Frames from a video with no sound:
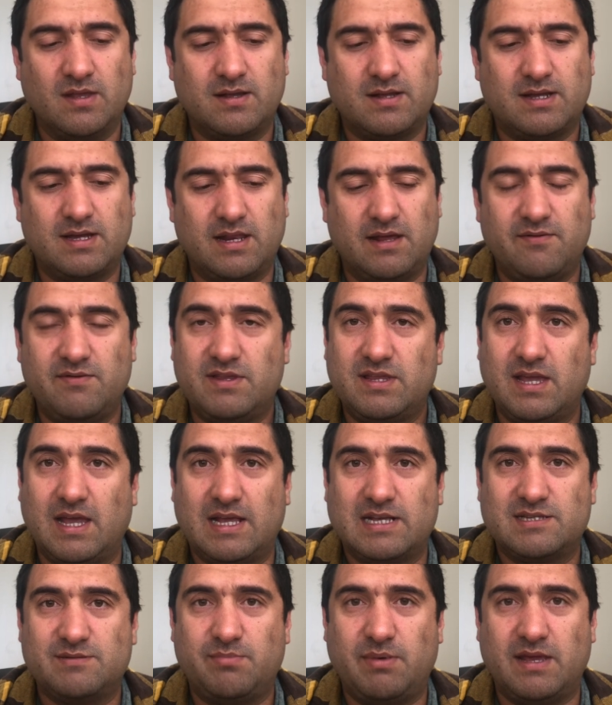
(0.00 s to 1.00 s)
gravity
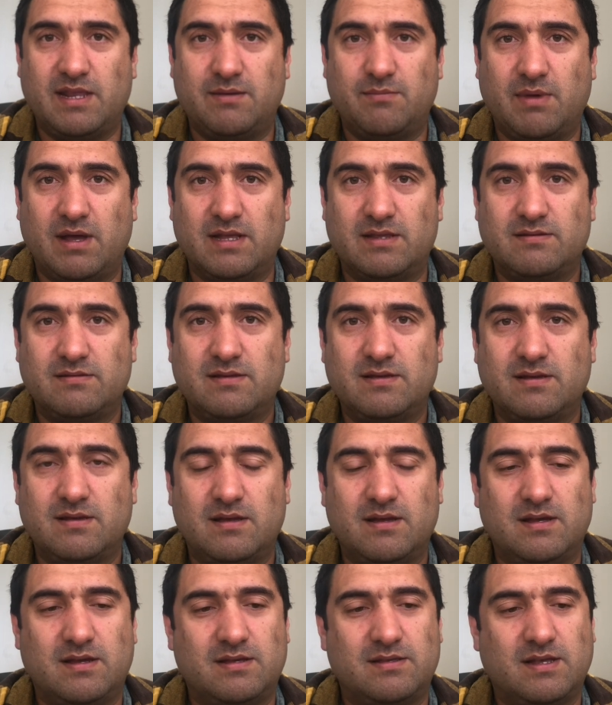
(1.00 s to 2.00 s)
experiment
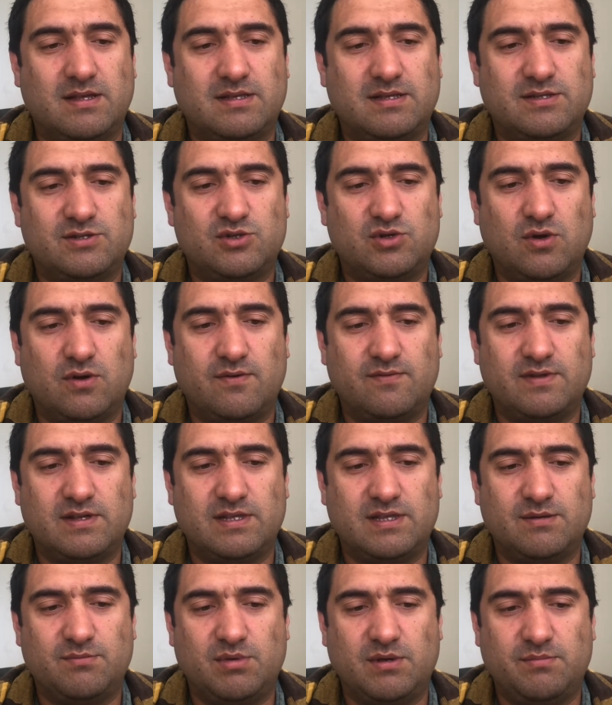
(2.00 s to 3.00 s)
that is shown in
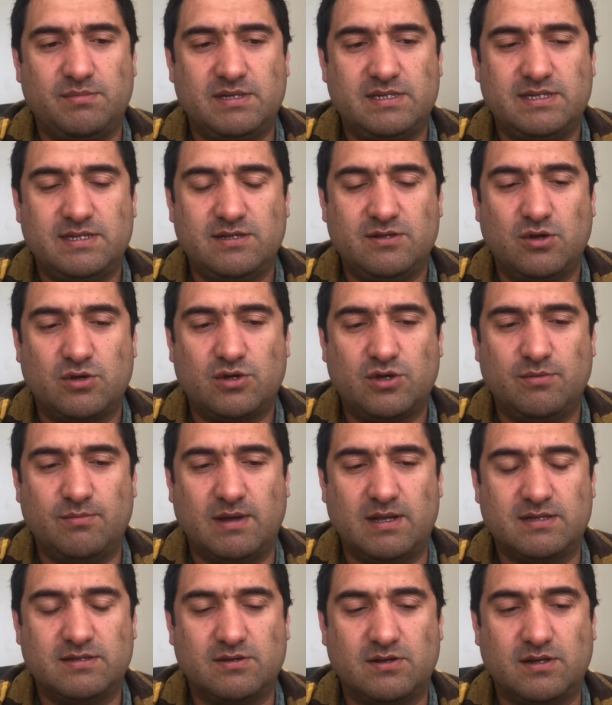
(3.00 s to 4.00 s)
the BBC
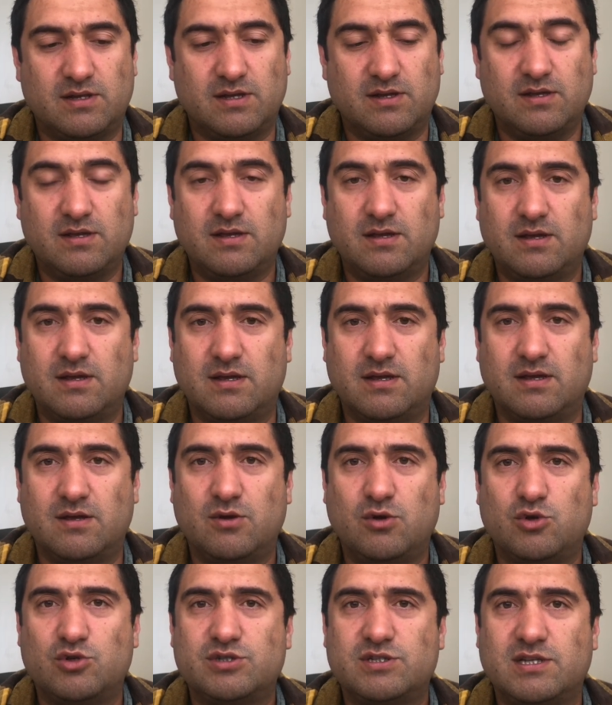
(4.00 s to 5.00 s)
documentary
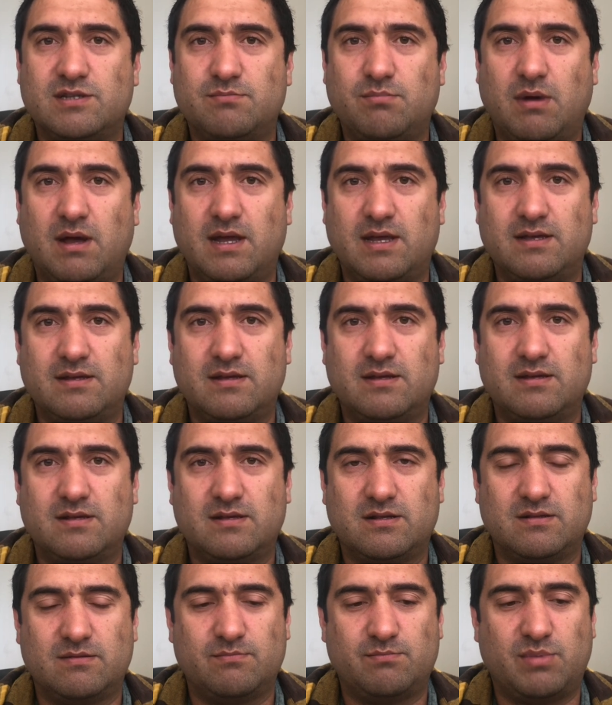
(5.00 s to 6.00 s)
hosted by
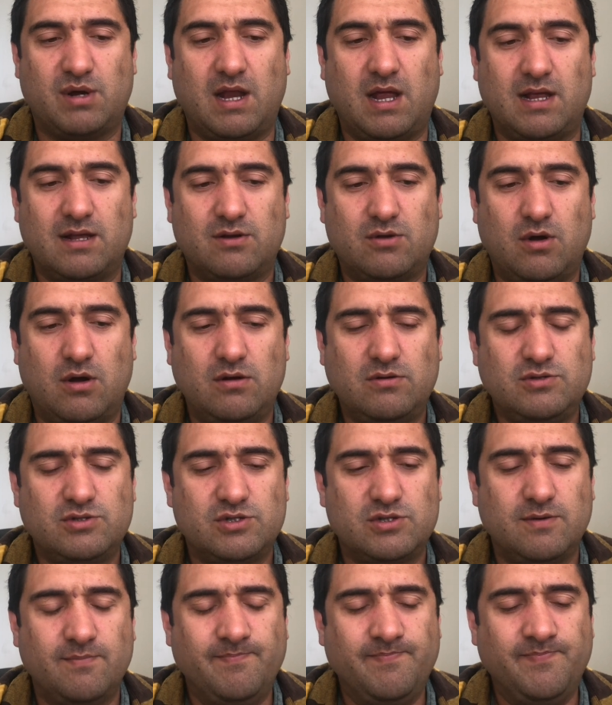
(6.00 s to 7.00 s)
Brian Cox.